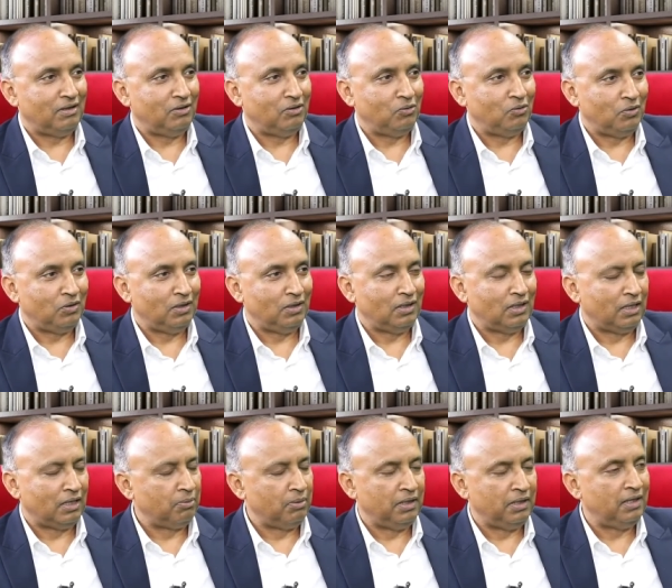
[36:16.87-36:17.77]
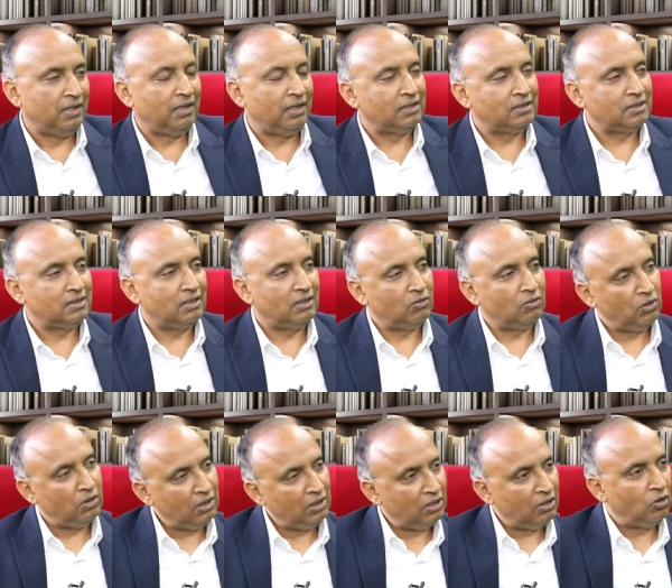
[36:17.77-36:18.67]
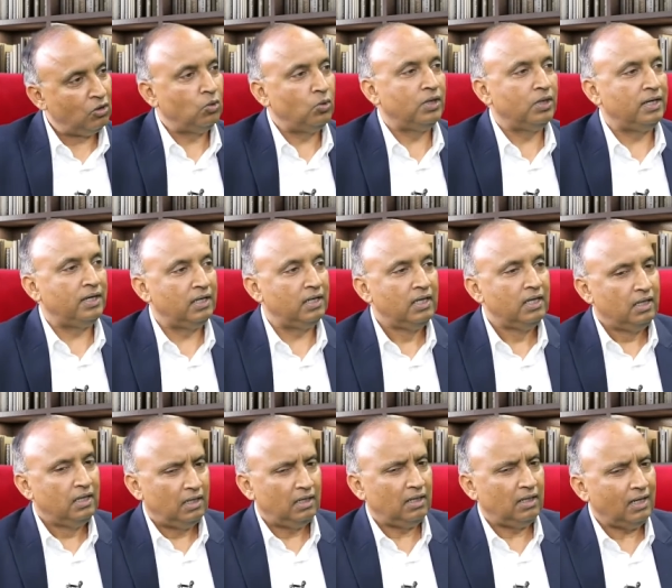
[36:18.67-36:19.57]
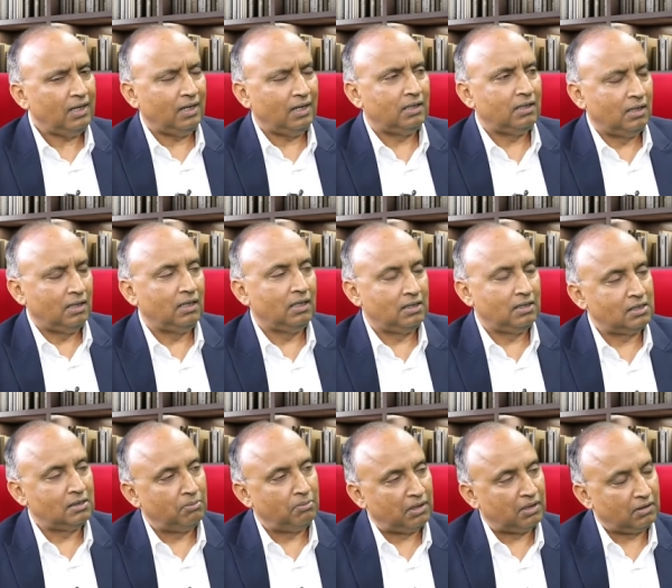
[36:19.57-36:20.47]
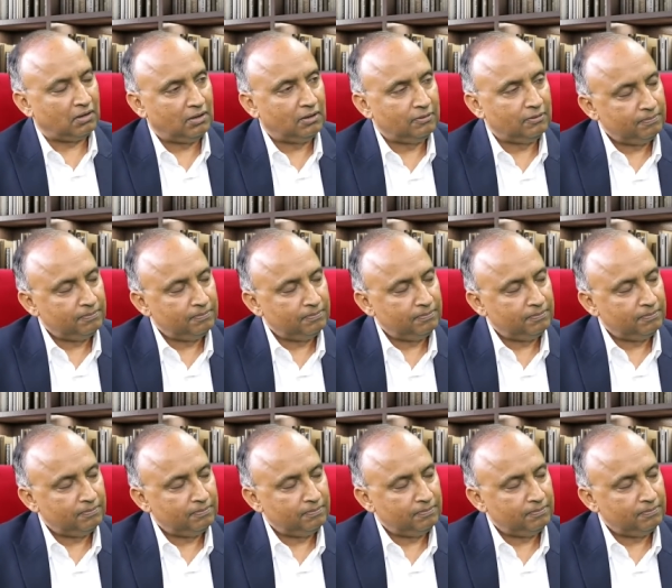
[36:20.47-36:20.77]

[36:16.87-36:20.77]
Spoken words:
rural urban areas and only the lower end. That I think is a myth.